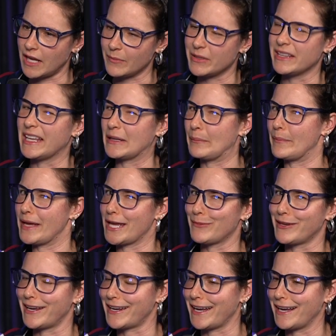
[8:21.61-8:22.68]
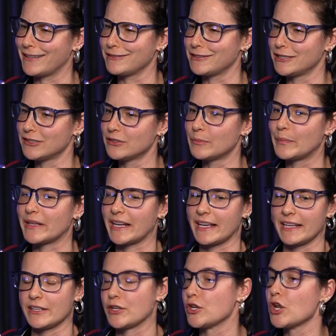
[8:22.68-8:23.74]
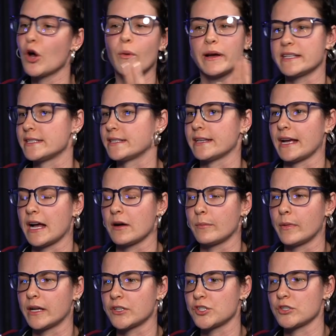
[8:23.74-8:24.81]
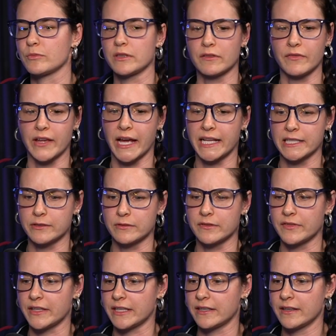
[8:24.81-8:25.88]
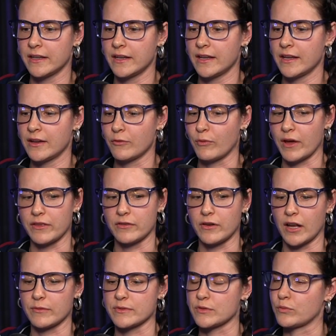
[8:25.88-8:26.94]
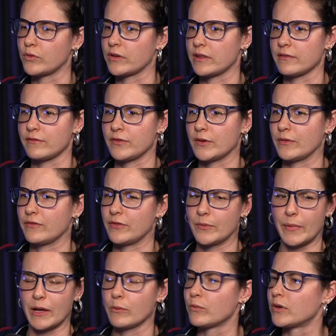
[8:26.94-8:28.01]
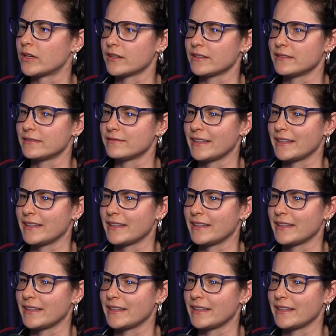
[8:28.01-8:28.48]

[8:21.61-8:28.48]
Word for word: I mean, yeah. like maybe I kind of knew, but I had no idea how much, with the value of it, whether or not it was worth it for for my work.